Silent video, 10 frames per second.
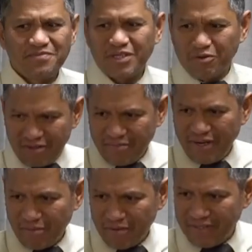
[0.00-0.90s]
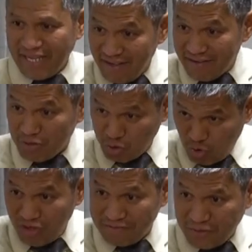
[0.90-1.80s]
According to the Bible. Yeah? Two
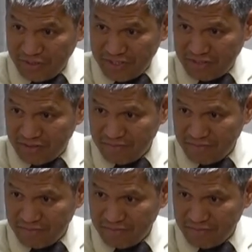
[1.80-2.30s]
olive trees,